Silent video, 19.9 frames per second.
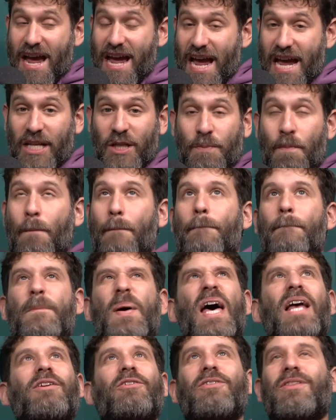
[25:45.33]
It's
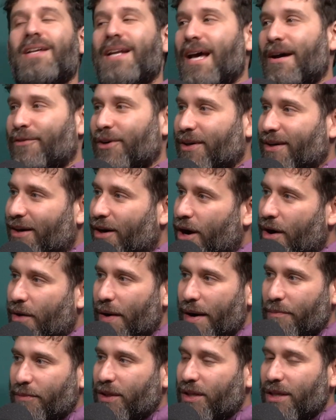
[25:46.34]
better than ever. Oh,
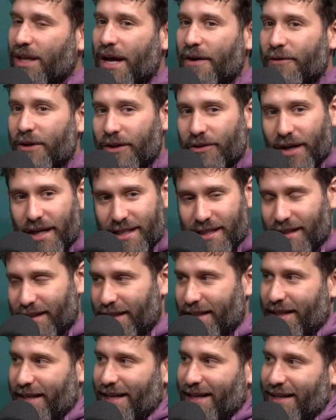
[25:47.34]
I'm loving
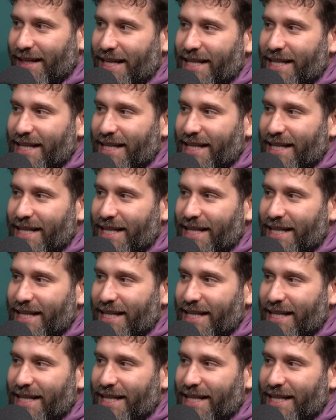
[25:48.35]
wrestling again.